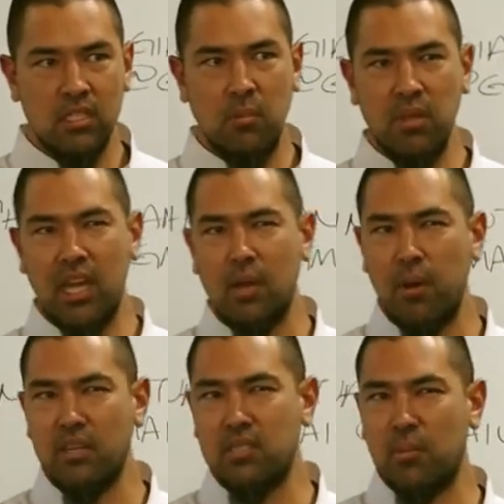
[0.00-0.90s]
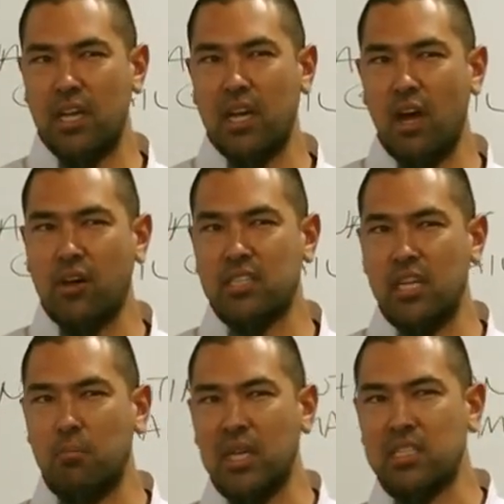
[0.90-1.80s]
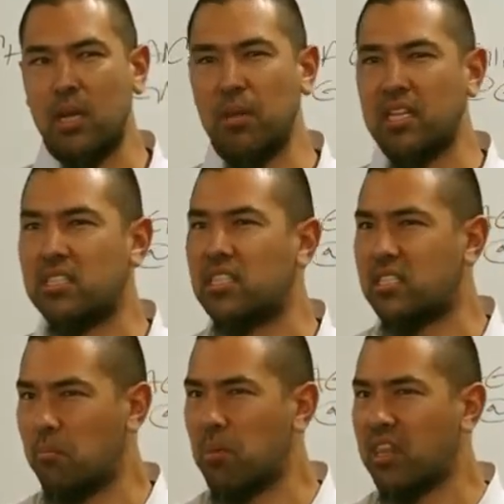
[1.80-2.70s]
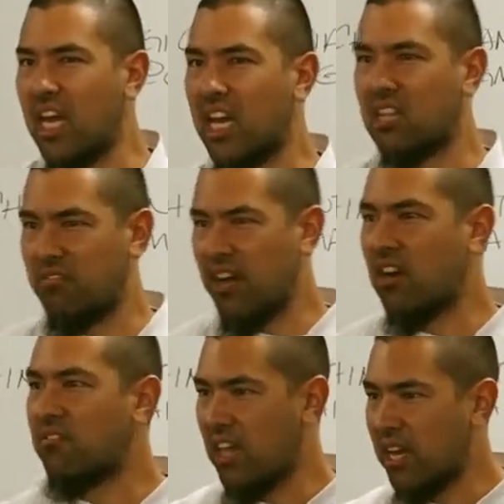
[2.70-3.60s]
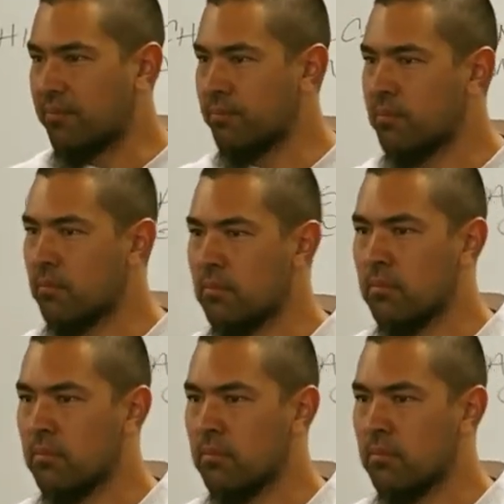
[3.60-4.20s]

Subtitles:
Sympathetic, parasympathetic, I always get them mixed up. I think it's the sympathetic, the fight or flight. Yeah.